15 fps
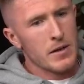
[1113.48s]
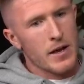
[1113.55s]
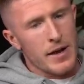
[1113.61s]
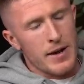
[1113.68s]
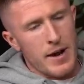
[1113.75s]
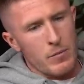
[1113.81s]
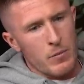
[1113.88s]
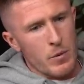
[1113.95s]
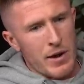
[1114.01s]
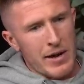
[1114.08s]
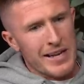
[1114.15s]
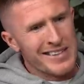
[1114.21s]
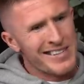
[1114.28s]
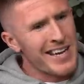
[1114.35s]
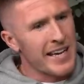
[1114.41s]
And then we went
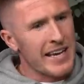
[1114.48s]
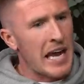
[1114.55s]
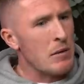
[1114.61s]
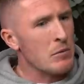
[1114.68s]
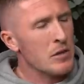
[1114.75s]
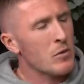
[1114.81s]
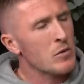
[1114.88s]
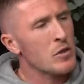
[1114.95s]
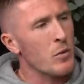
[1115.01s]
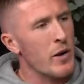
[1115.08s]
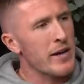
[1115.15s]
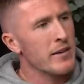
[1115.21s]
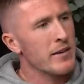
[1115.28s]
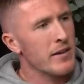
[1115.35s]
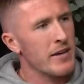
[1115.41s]
like 10 games without a
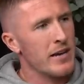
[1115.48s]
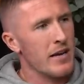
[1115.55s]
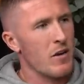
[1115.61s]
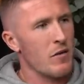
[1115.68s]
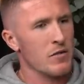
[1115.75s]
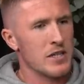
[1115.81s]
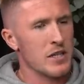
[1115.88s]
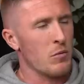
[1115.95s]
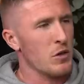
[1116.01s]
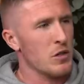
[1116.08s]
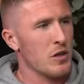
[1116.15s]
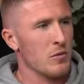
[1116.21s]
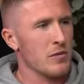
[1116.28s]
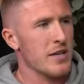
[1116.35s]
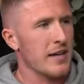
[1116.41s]
win. And then obviously once
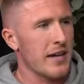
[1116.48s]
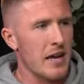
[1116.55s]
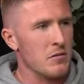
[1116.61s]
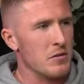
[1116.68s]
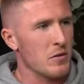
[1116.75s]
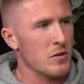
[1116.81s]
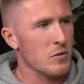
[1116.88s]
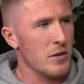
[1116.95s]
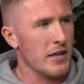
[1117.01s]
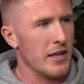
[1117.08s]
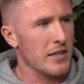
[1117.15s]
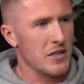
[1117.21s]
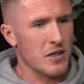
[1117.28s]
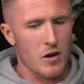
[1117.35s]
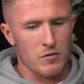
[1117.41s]
you go 10 games without a win,
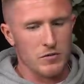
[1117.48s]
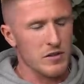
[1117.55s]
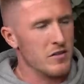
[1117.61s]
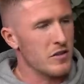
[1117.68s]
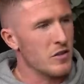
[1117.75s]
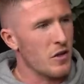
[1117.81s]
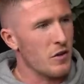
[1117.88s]
lad, your confidence is on